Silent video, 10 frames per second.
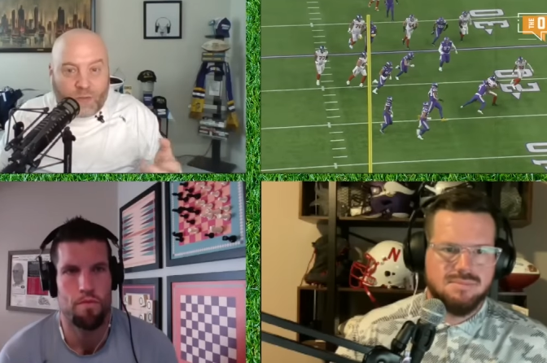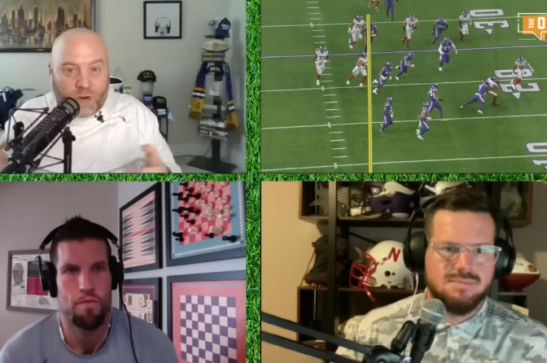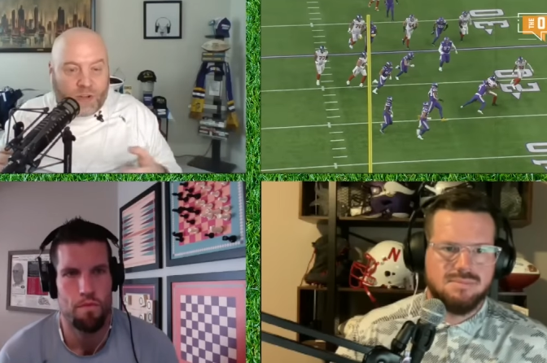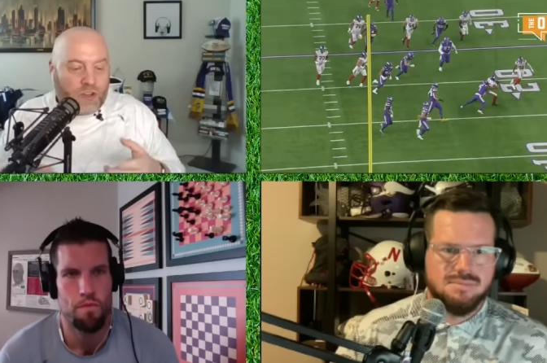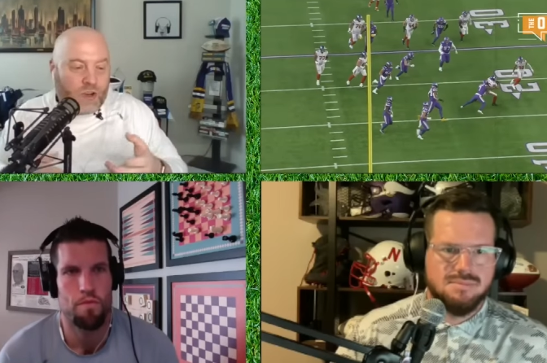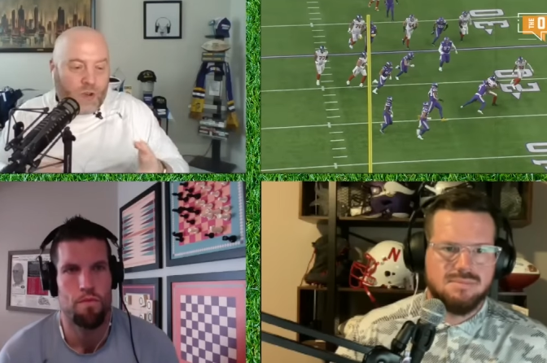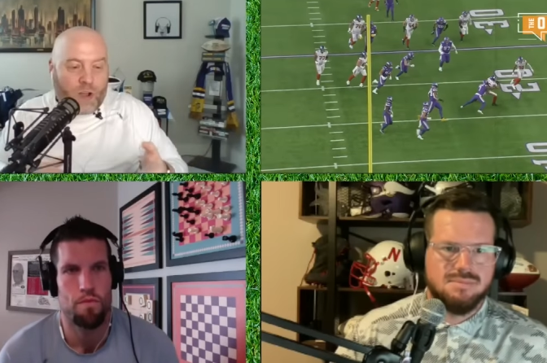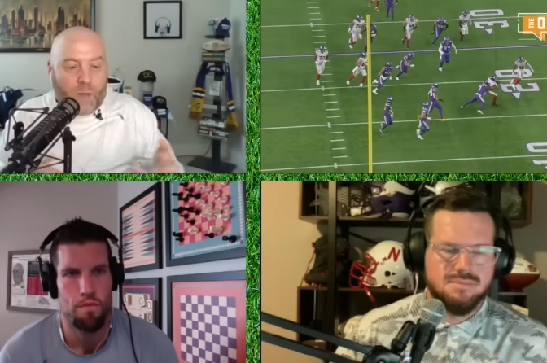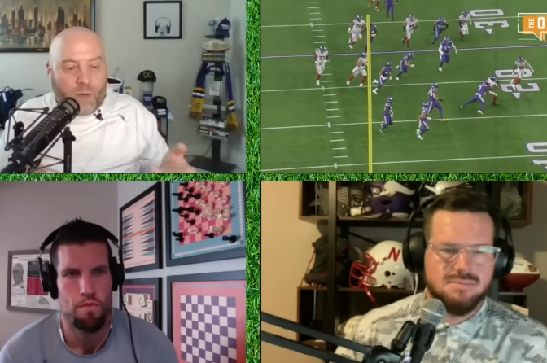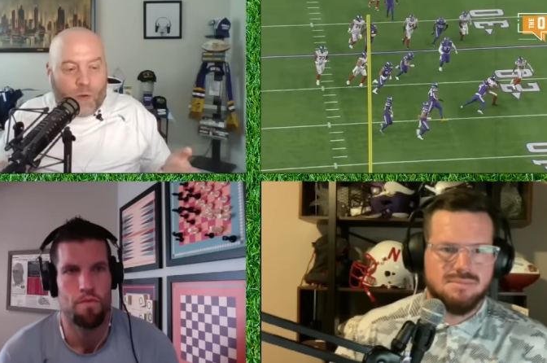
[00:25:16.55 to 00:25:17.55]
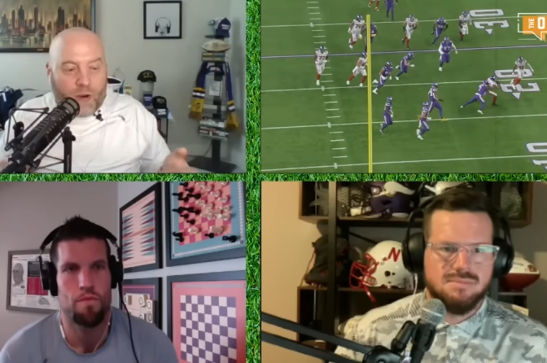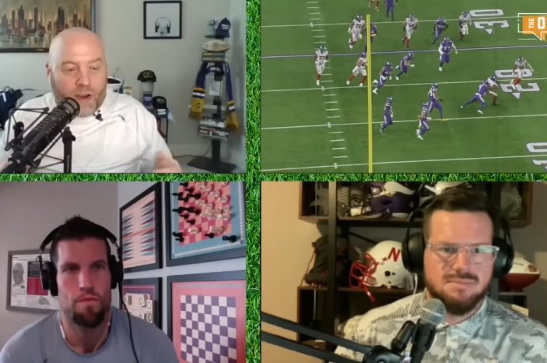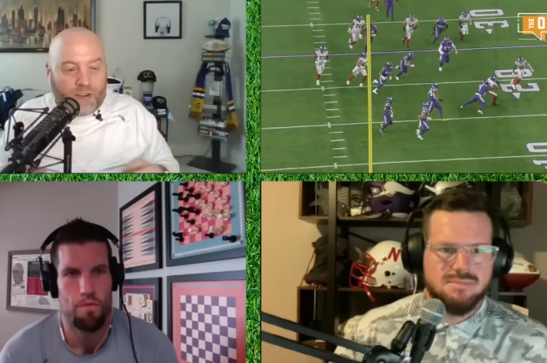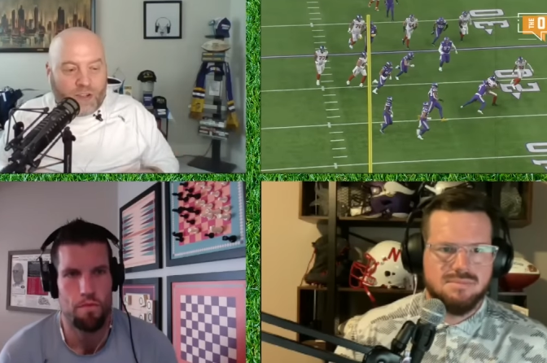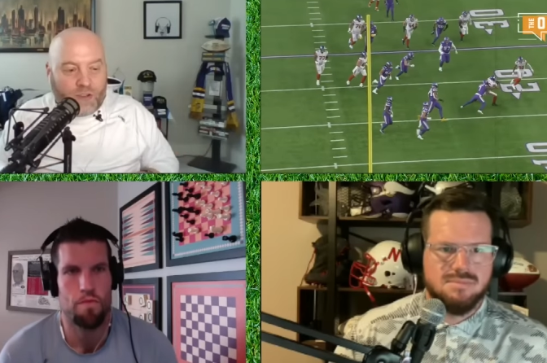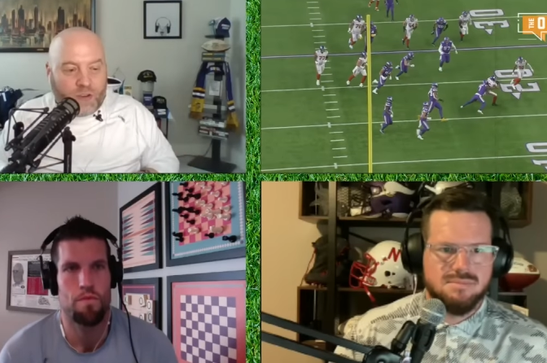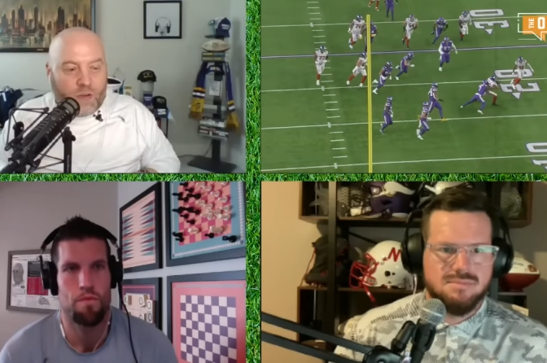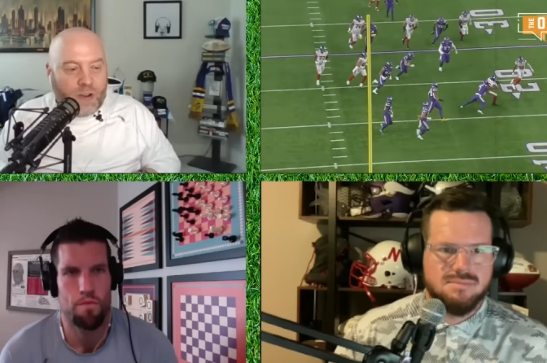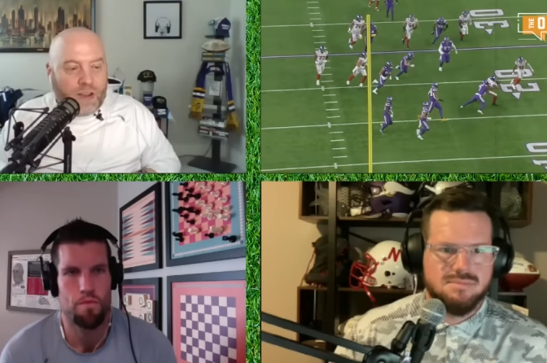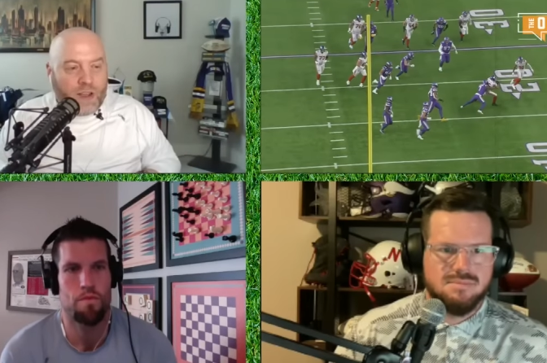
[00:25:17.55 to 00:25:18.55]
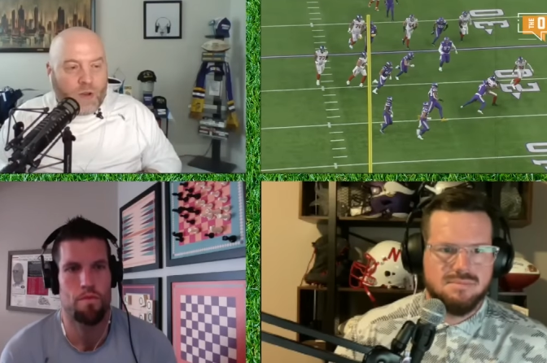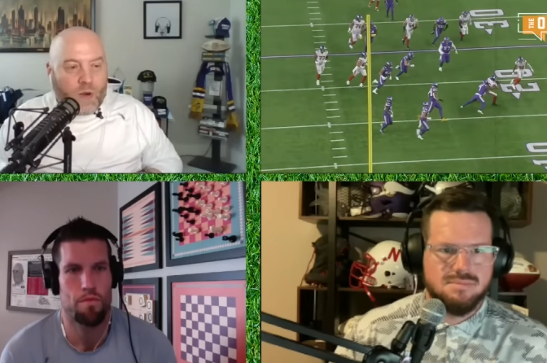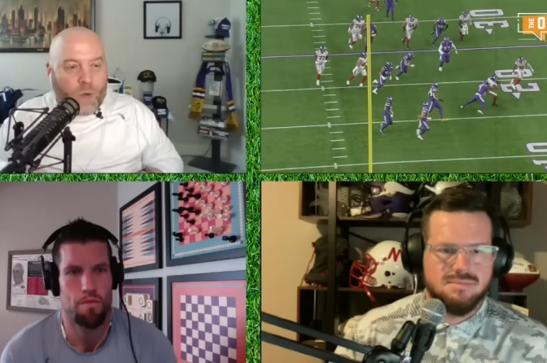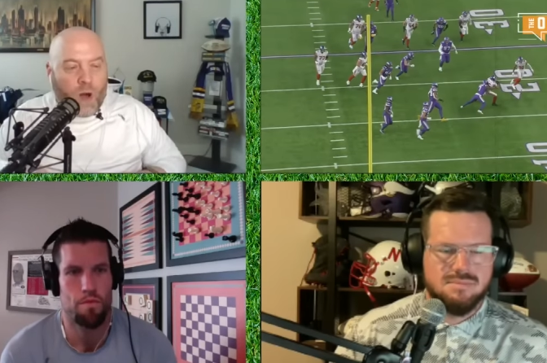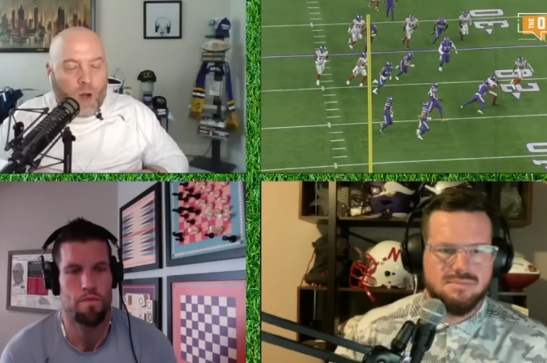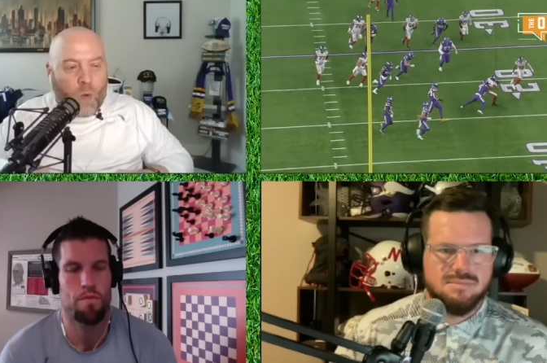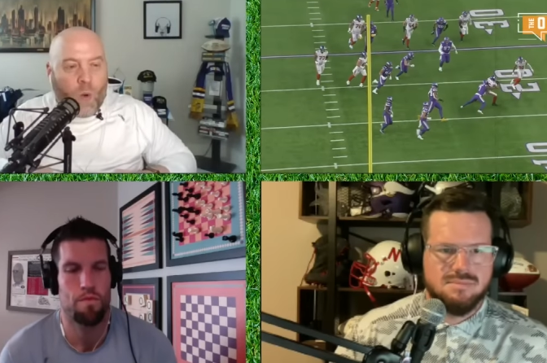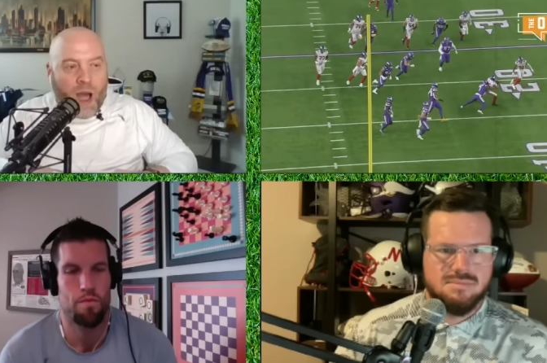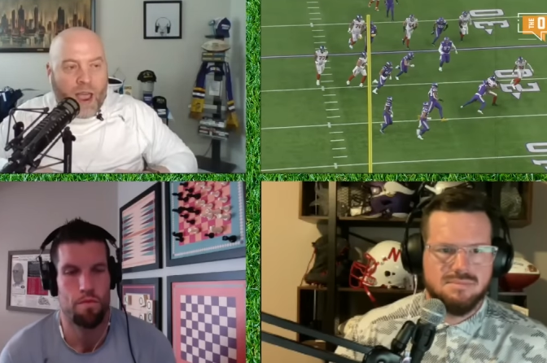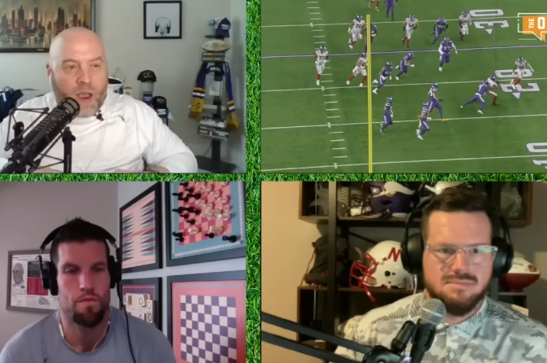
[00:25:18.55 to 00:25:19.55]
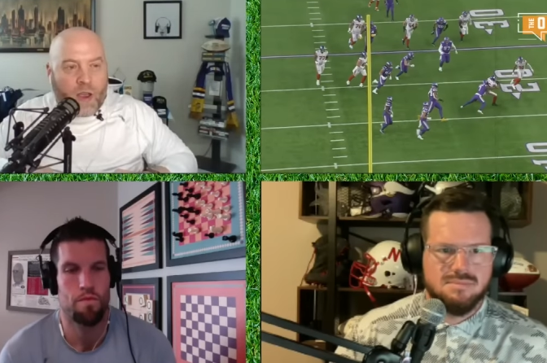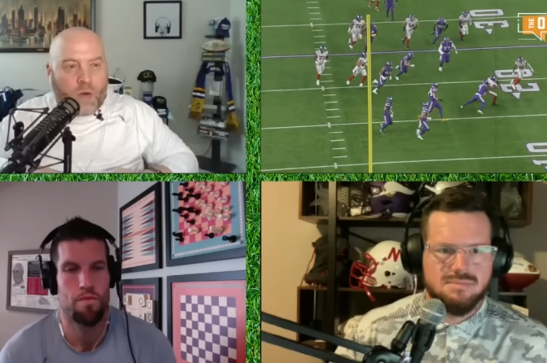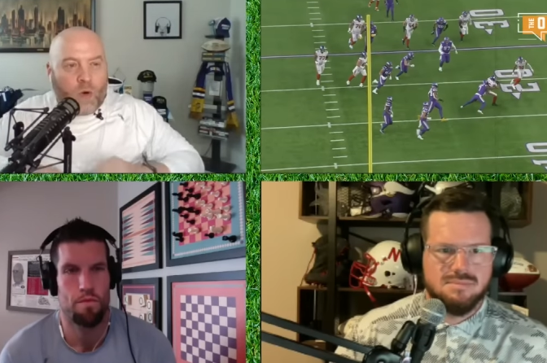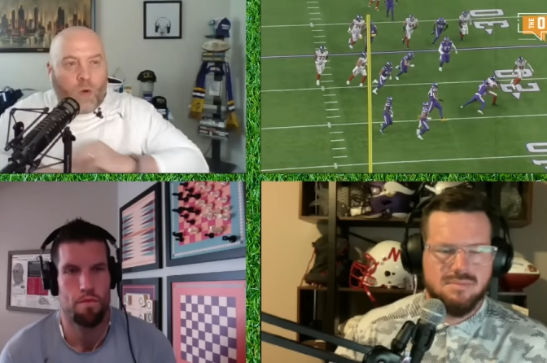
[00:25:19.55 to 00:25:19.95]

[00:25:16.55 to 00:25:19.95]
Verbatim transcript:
Speaker 1: We're going to show you a couple more here too. So, why?